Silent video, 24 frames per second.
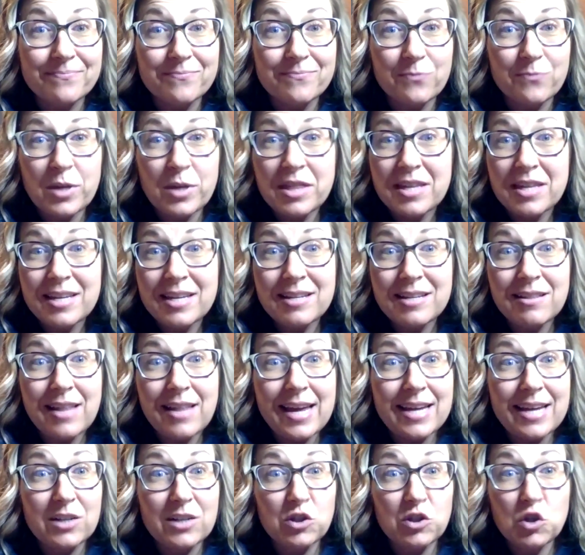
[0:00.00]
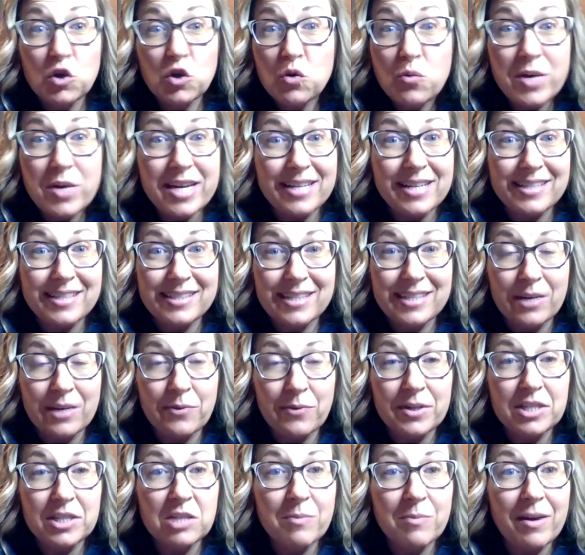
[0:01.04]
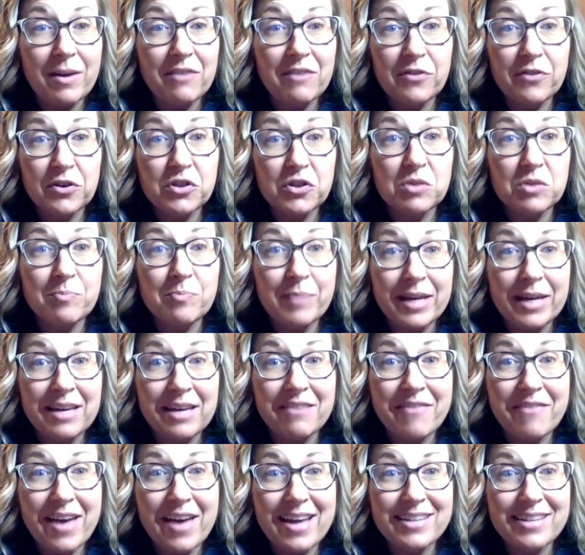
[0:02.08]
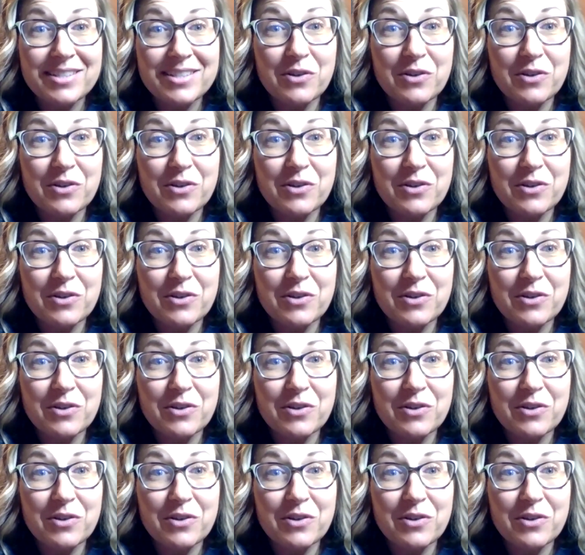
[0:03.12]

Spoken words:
Within like 2 weeks, I went to my first big event.